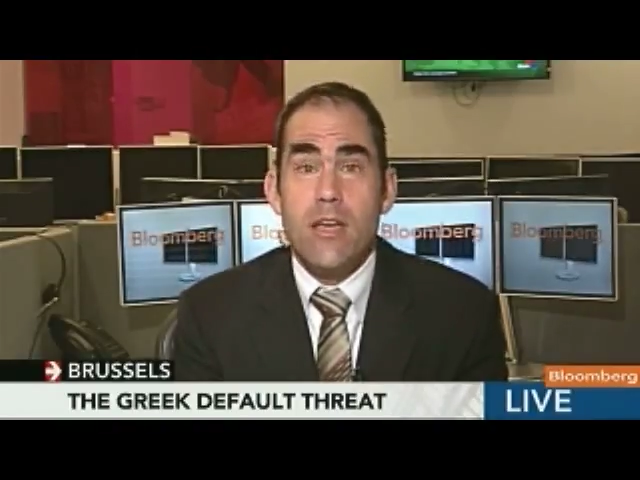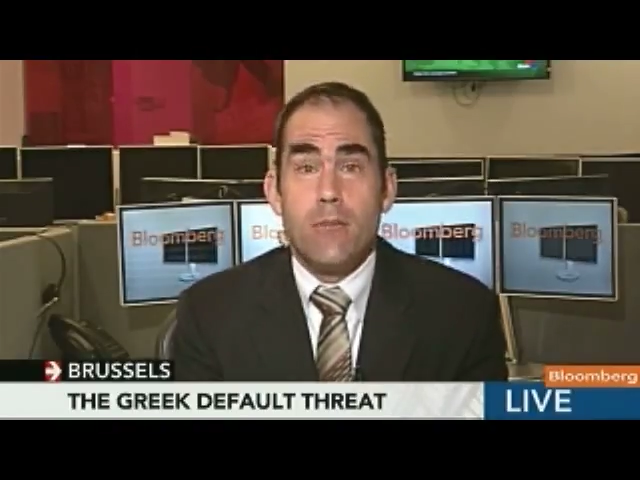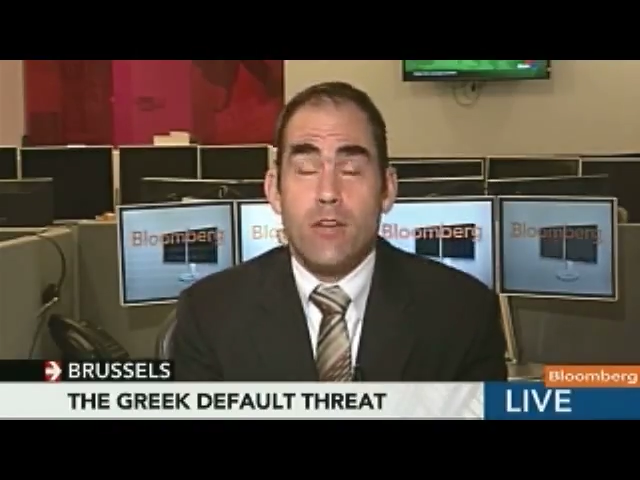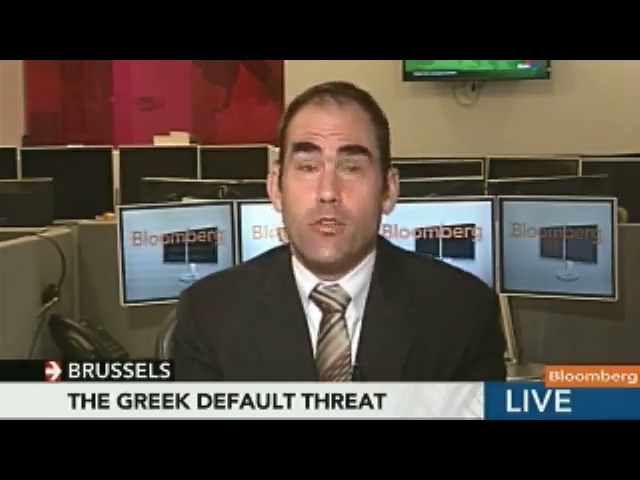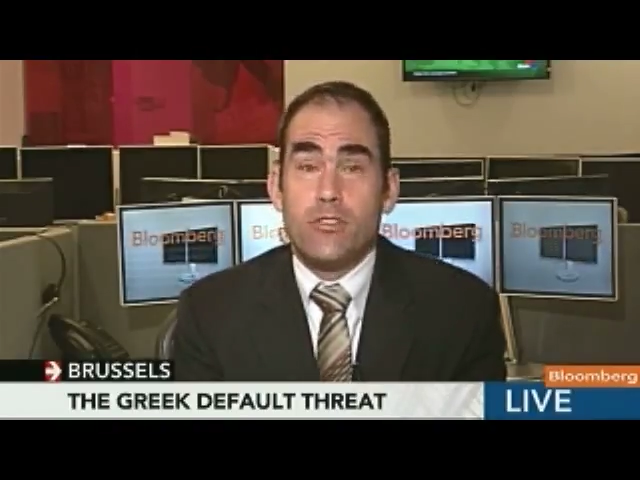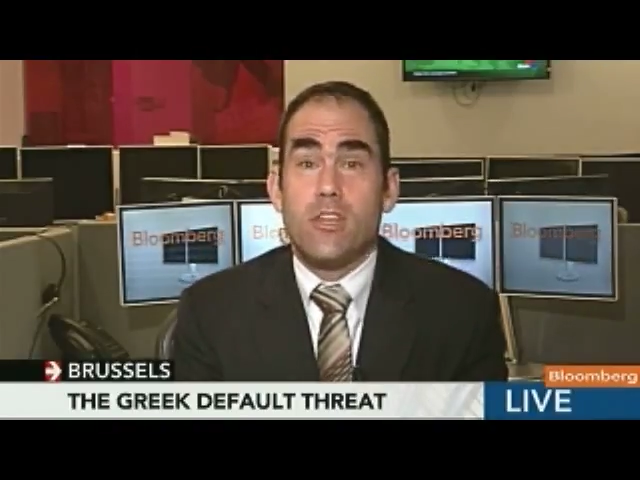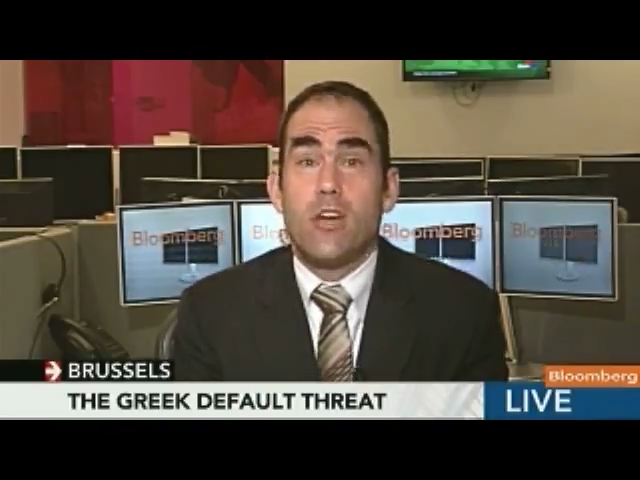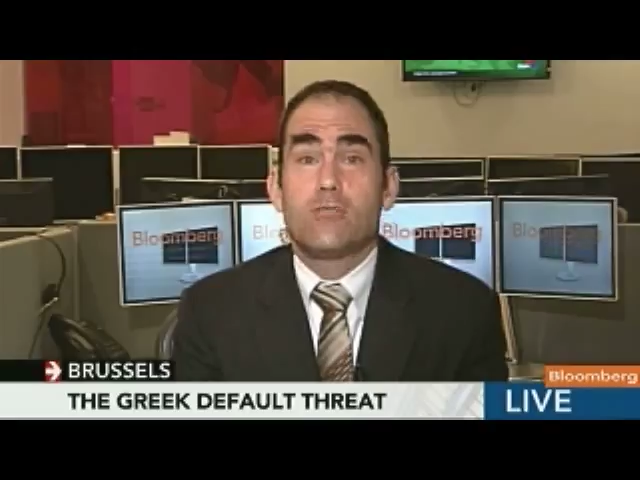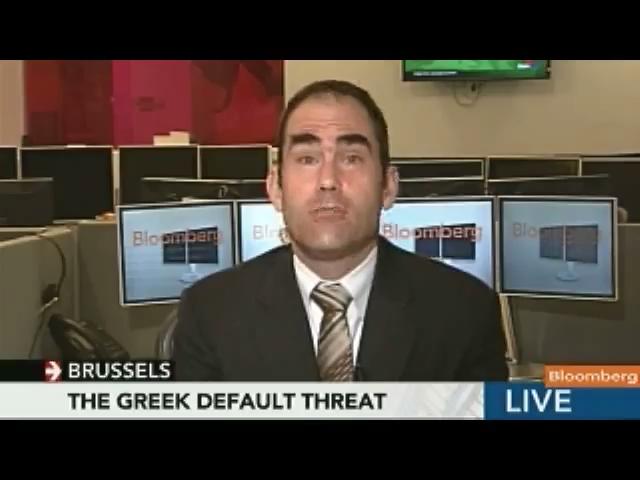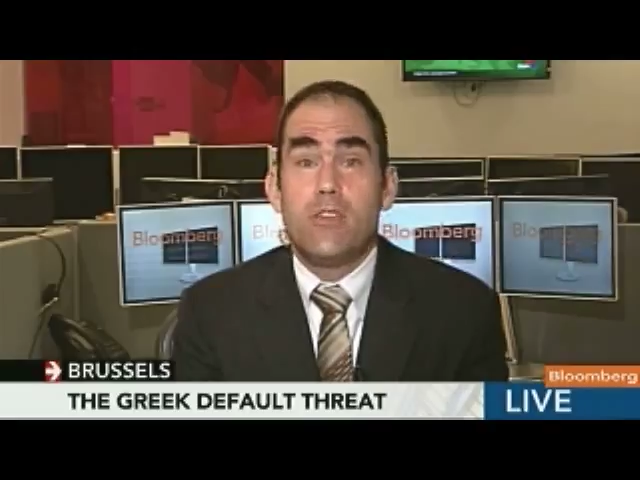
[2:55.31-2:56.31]
But of course, it
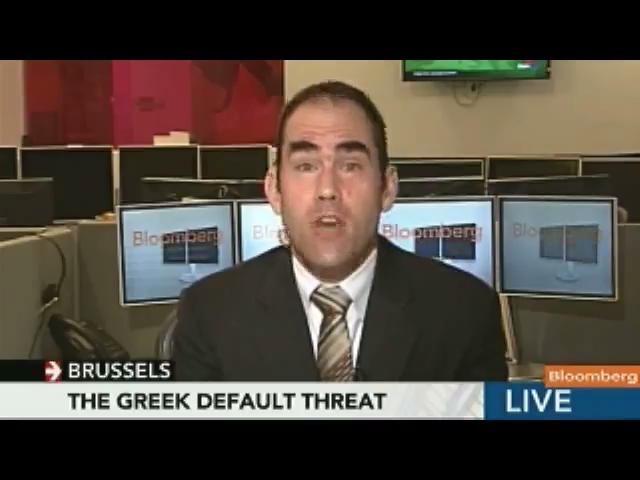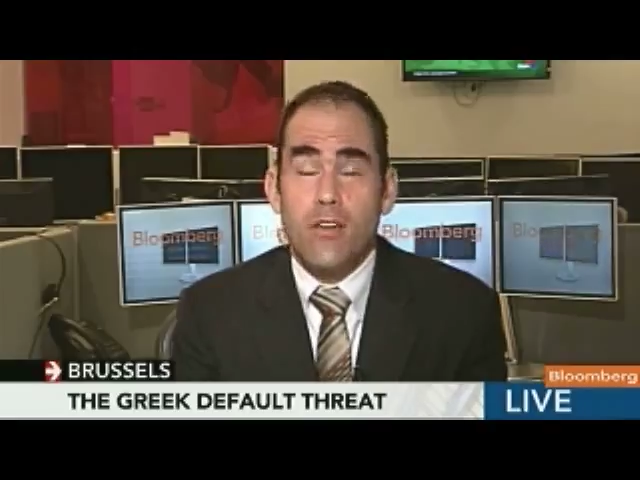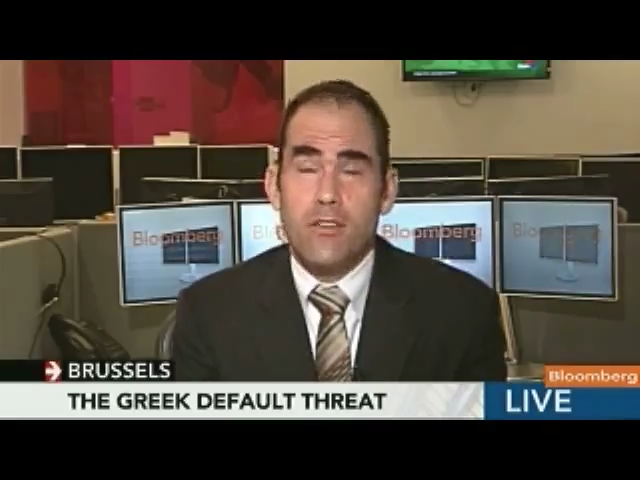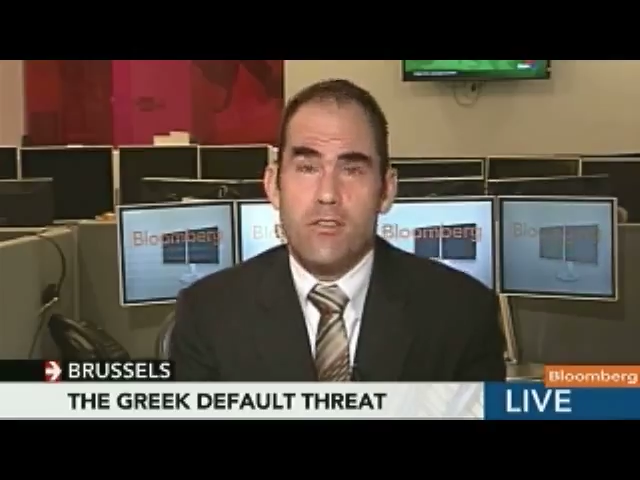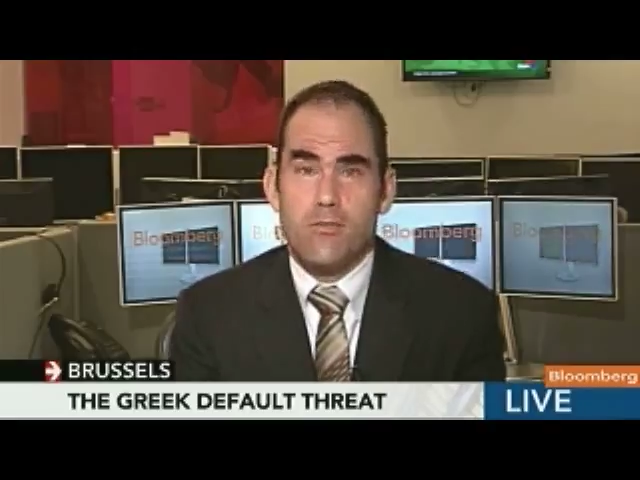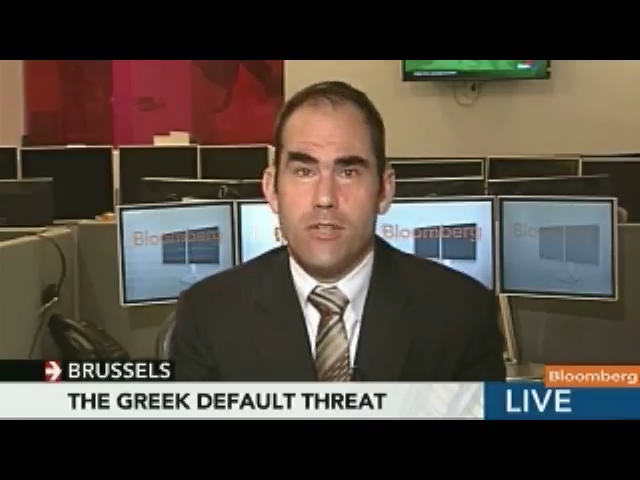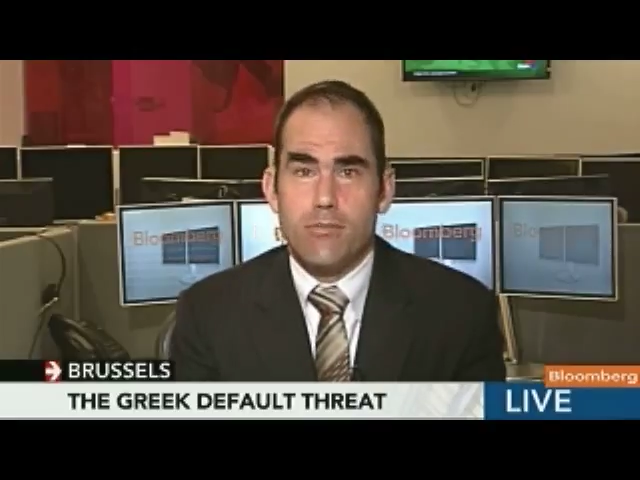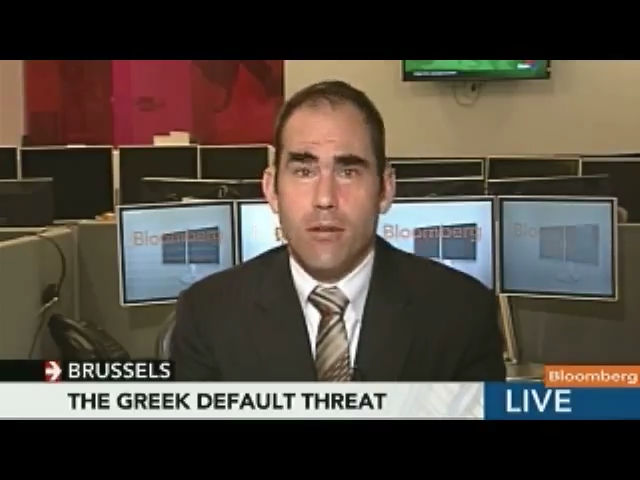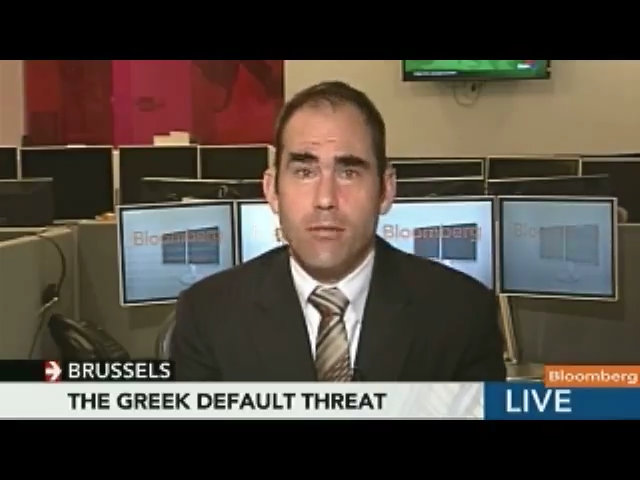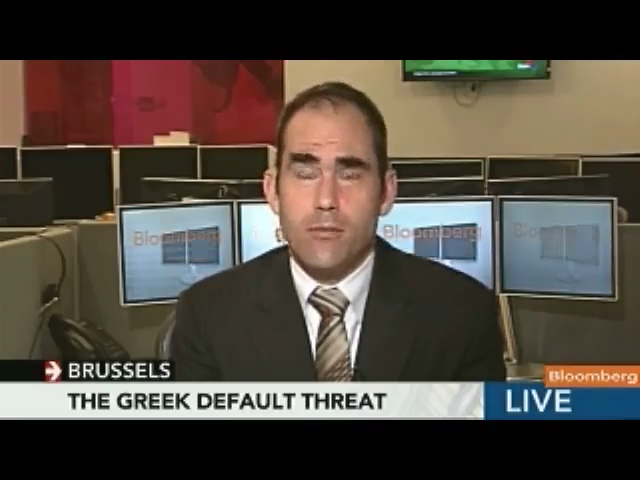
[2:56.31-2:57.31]
goes beyond the Greek
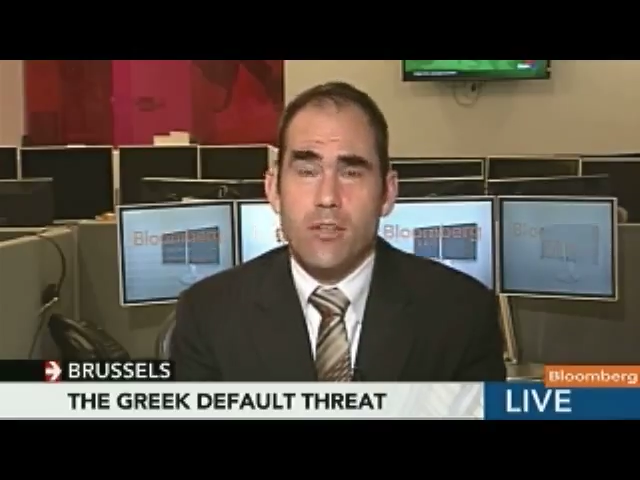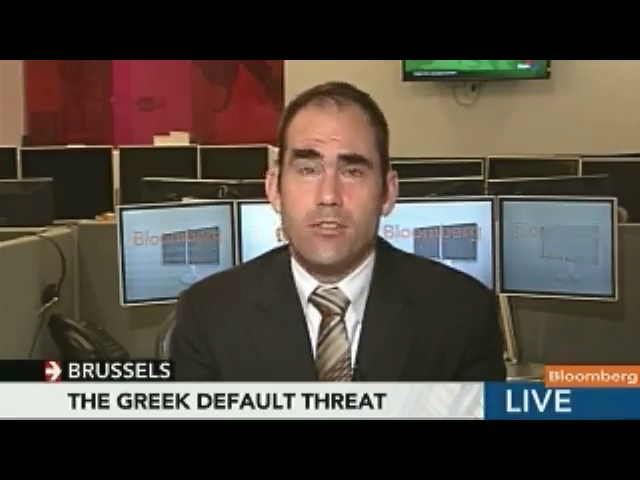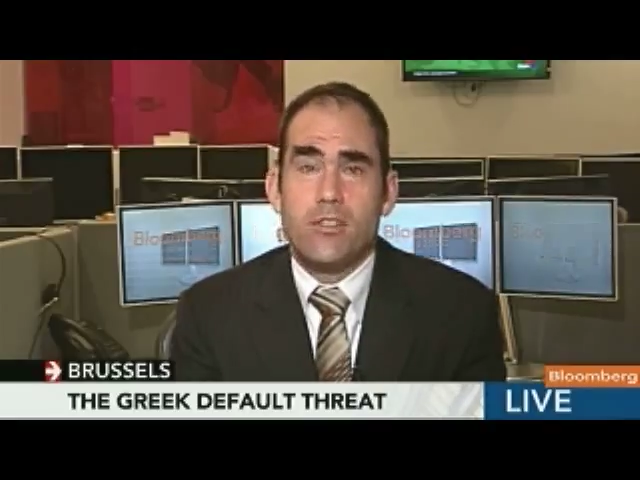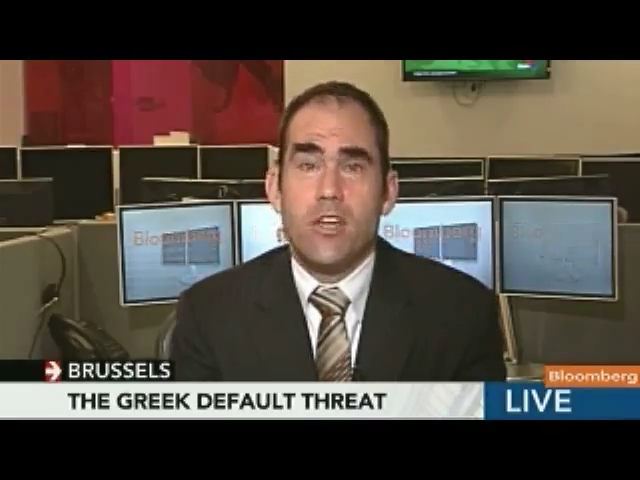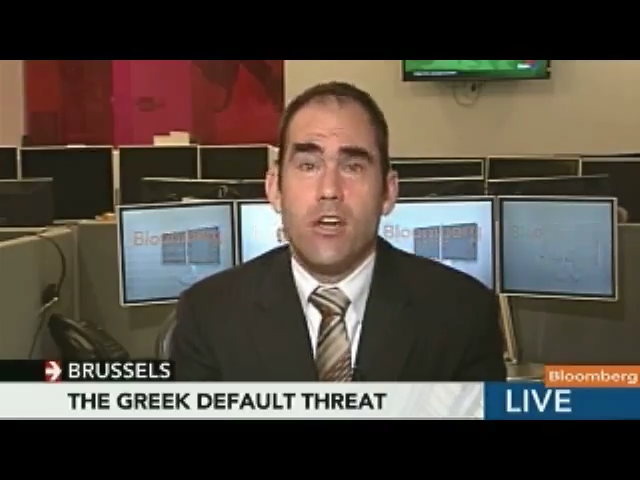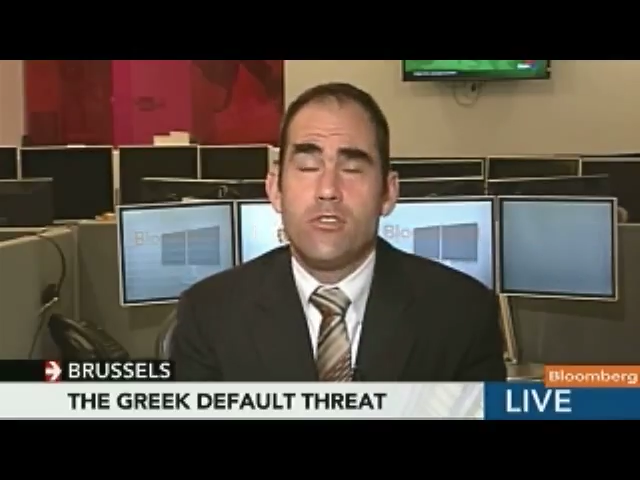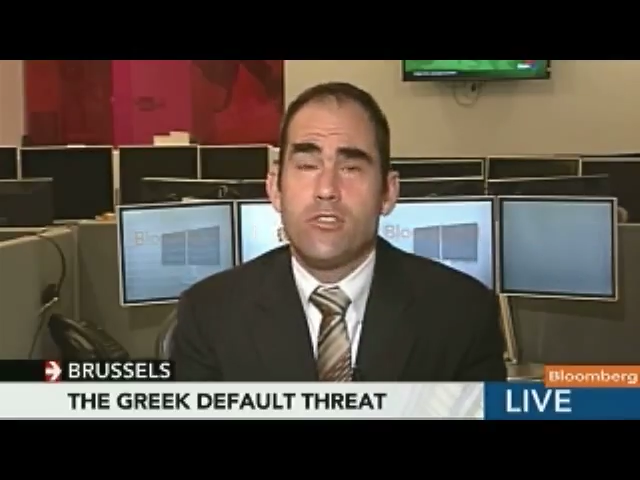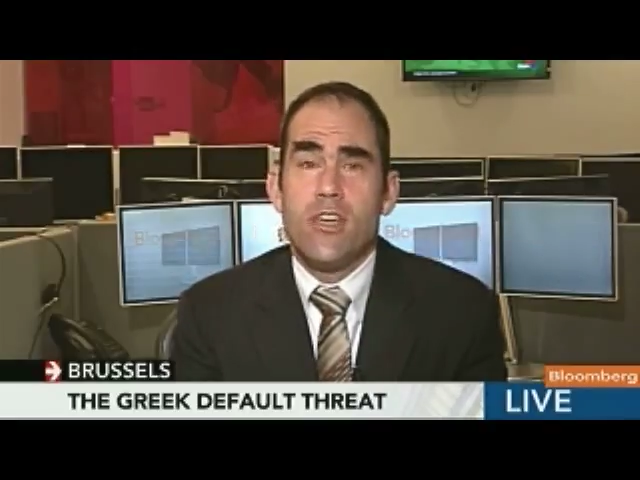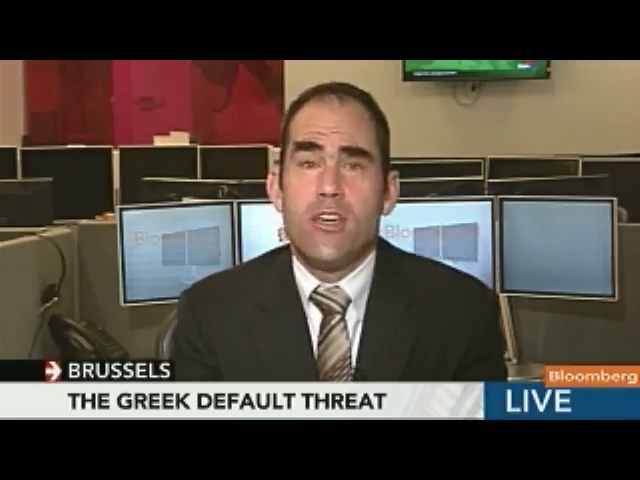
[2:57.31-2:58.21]
problem because it goes